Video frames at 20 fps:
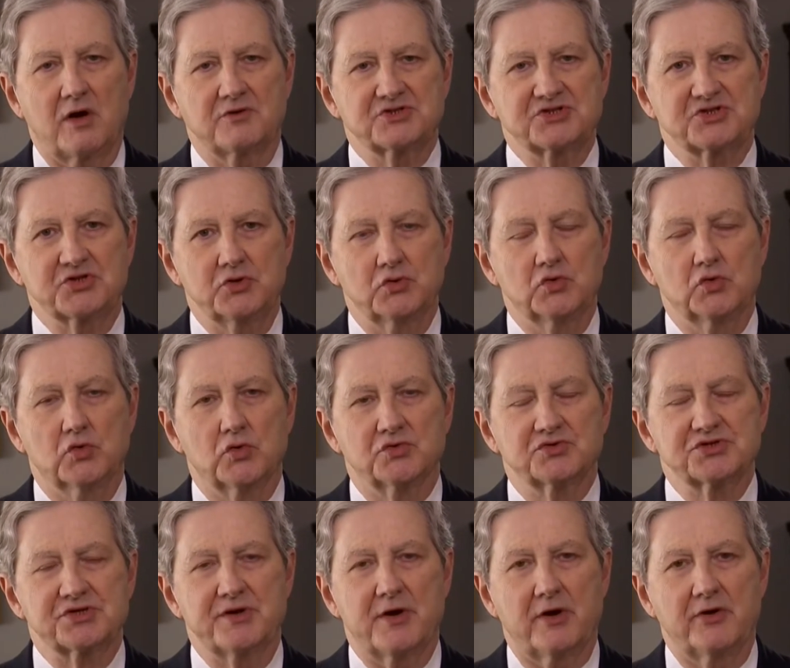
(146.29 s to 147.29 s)
our
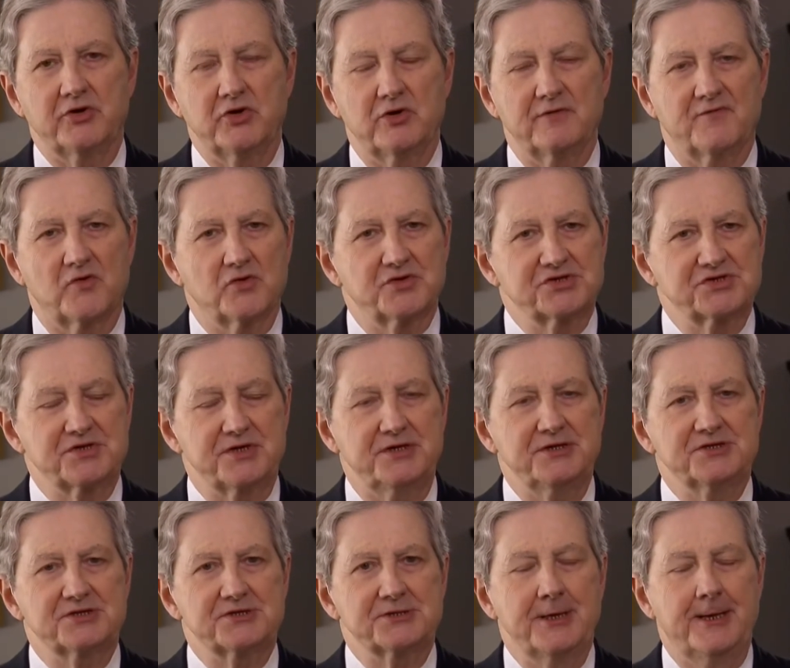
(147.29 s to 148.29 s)
schools and our
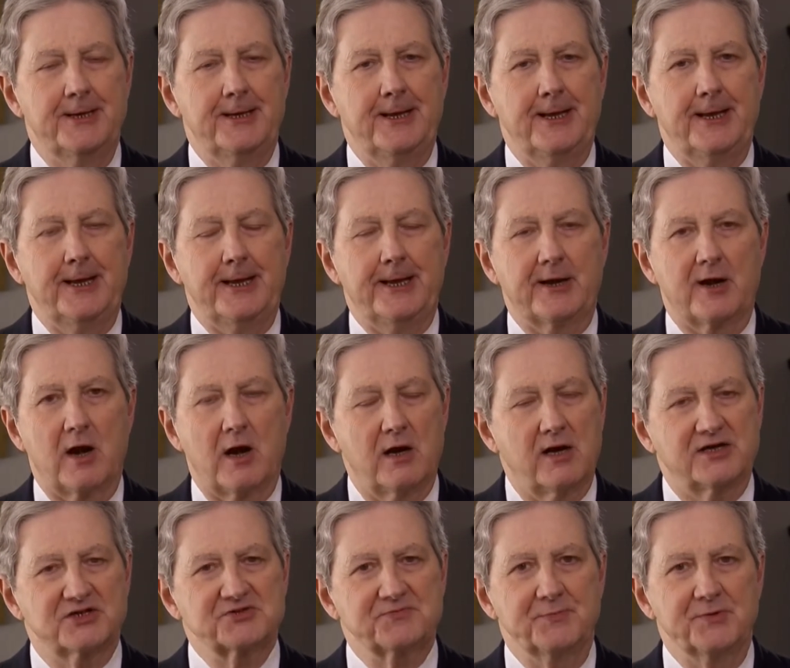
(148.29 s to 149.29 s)
universities and our
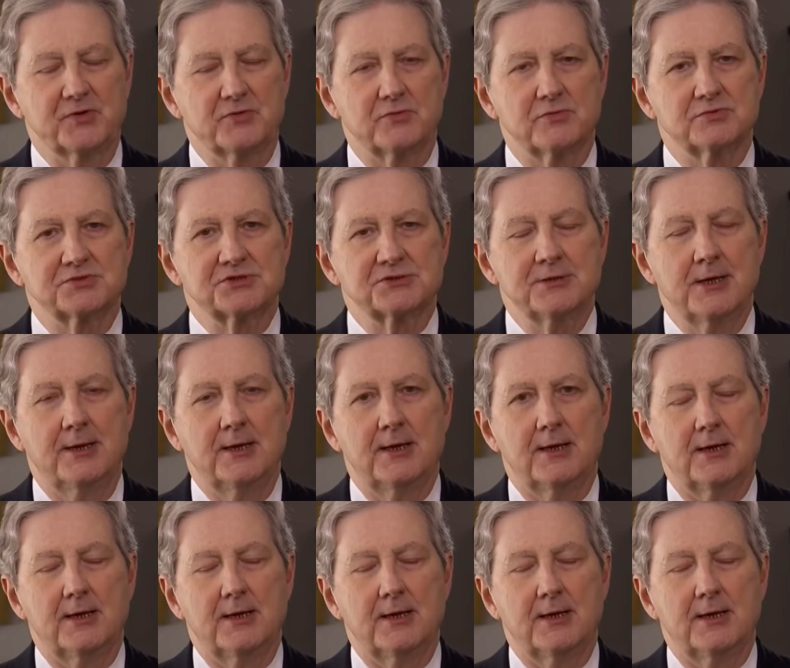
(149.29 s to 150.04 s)
hospitals.